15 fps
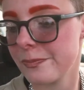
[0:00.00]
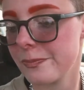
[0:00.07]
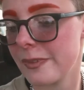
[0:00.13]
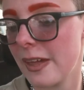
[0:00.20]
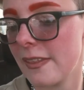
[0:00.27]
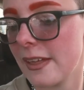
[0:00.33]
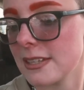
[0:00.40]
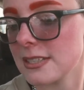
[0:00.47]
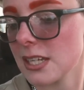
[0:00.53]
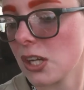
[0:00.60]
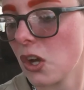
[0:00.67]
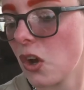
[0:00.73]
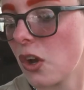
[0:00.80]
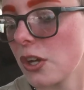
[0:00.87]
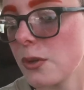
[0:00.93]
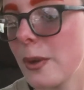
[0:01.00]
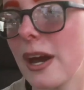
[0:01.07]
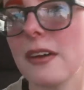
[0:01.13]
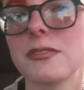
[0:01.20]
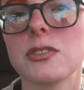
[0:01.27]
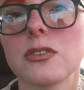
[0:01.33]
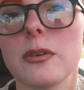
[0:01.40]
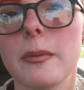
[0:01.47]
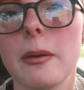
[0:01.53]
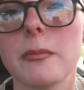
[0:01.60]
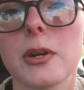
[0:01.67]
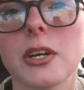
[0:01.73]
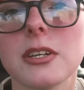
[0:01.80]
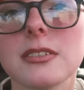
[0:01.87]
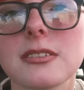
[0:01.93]
And that's, like, all you have to
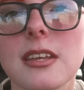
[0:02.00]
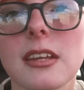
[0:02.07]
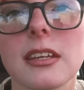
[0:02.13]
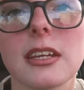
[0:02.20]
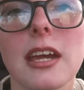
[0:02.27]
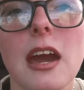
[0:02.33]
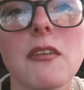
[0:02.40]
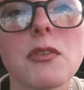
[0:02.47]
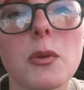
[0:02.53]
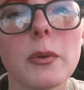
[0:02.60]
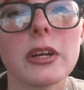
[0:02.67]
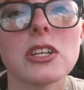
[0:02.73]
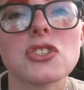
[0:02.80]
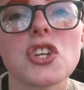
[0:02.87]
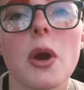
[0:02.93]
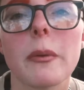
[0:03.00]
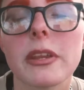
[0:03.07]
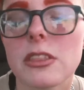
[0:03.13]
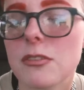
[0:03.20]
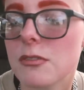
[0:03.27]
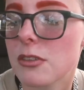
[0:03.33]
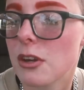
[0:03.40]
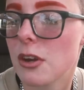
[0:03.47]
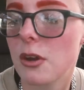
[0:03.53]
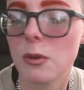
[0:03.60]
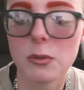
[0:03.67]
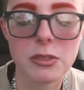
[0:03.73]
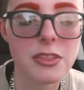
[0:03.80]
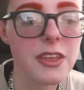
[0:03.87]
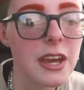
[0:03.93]
remember is that, like, everyone is going through their
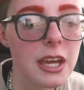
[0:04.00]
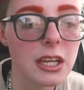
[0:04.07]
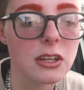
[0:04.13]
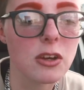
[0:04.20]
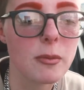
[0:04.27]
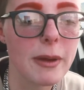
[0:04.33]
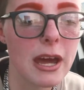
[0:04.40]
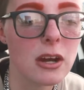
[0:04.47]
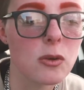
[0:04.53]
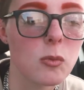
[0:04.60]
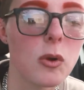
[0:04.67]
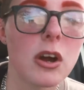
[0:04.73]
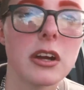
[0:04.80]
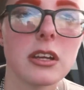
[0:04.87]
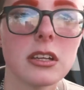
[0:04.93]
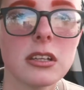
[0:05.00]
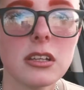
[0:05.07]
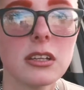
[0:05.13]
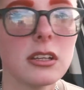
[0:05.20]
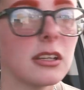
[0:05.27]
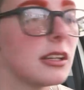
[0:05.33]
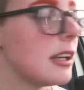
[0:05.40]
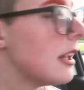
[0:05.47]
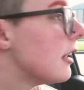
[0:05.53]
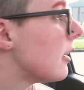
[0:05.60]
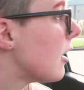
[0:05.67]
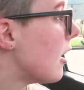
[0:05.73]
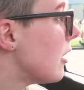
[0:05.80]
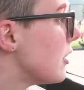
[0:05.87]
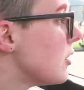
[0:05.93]
own thing, no matter what.
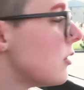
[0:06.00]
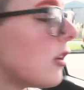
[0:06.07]
And you